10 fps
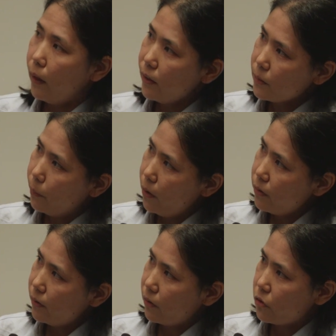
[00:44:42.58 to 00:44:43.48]
And this
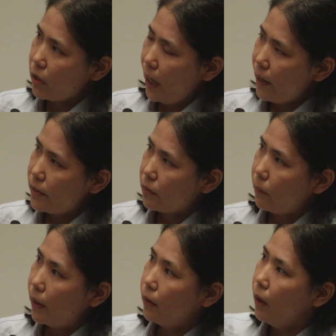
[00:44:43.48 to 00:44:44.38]
poses a challenge
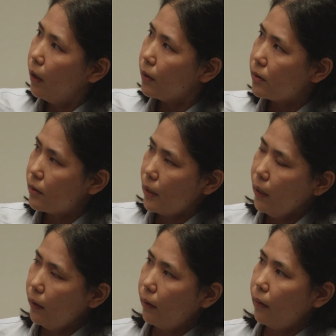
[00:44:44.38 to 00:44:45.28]
when
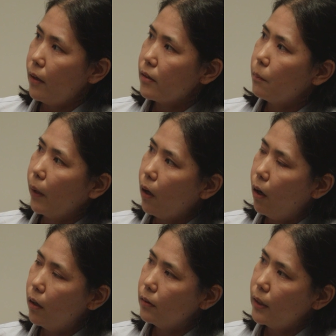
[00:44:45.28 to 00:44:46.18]
studying this,
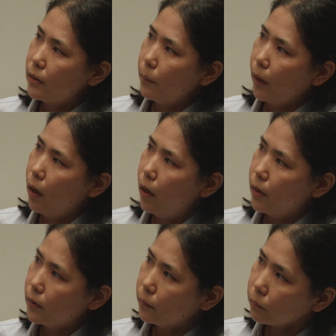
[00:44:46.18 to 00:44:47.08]
because it's
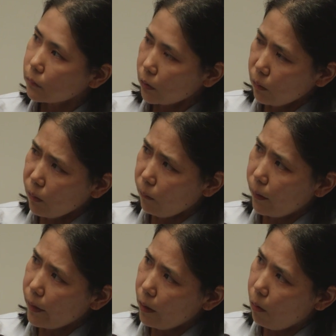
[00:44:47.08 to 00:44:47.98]
because
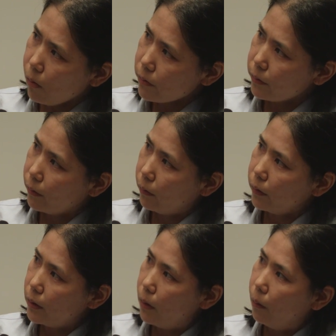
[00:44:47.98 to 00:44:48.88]
well, they're also,
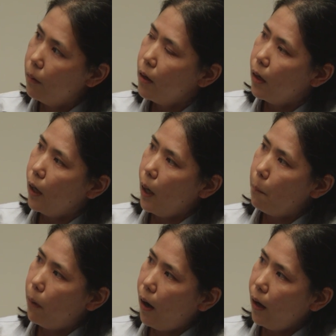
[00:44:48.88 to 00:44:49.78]
you know, uh,
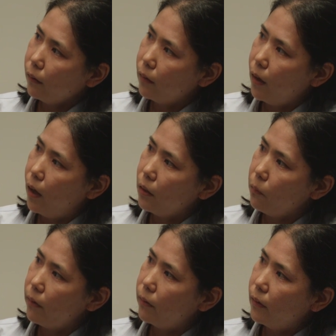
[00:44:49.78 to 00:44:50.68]

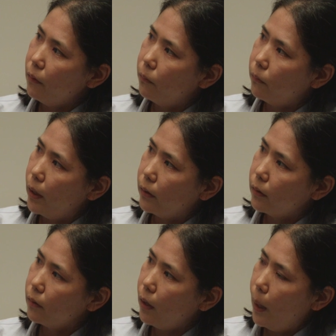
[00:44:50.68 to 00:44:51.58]
partnered with
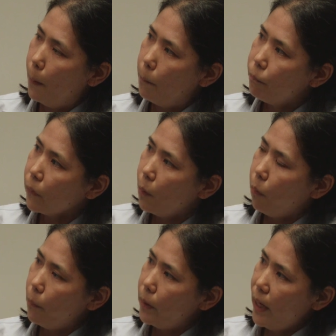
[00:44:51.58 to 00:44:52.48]
different um,
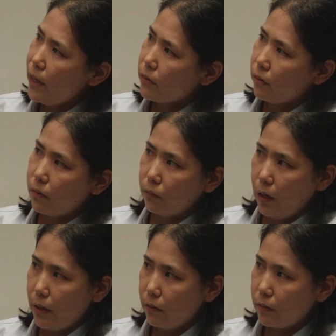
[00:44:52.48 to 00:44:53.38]
populations of
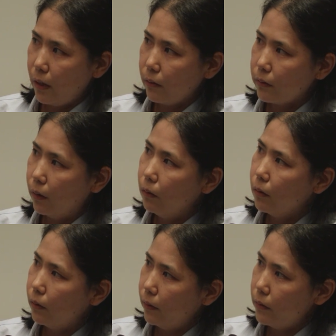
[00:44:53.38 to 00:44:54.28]
granule cells. So,
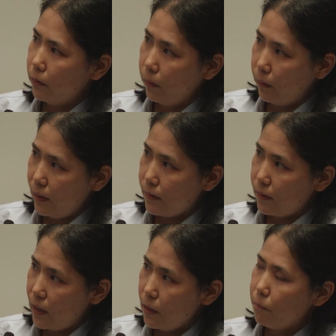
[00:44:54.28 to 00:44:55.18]
you know, these
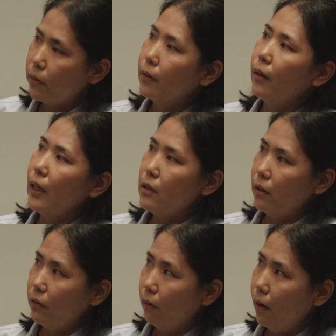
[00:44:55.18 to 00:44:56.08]
deep
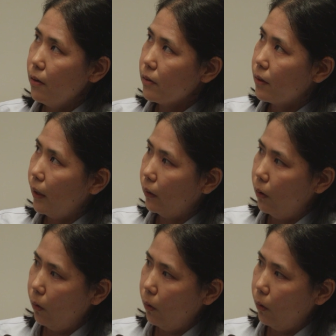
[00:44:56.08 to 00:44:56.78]
interneurons that are